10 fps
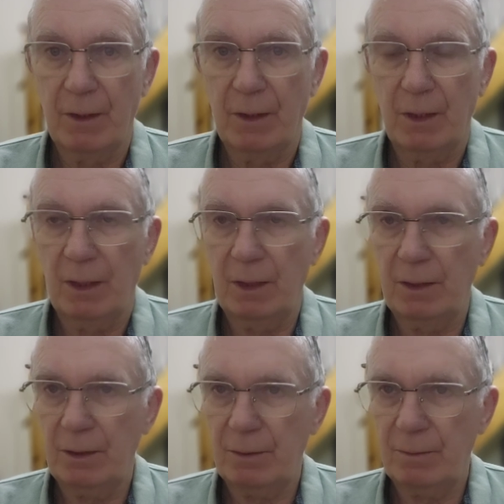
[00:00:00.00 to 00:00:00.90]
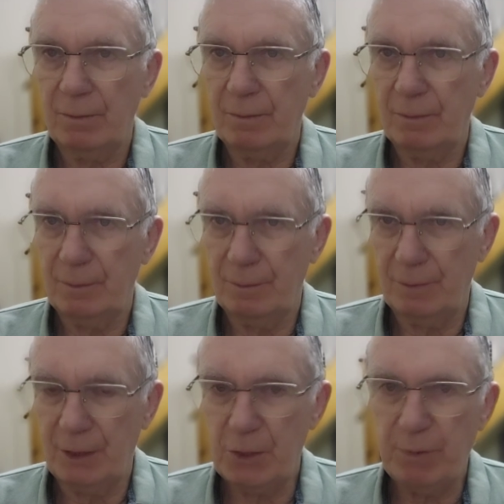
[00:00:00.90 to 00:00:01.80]
And
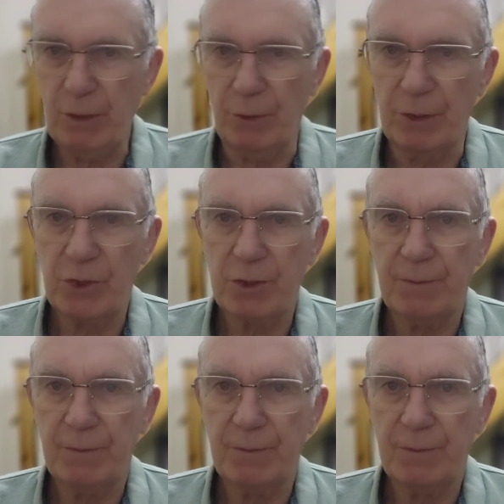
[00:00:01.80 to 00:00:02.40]
let's be honest,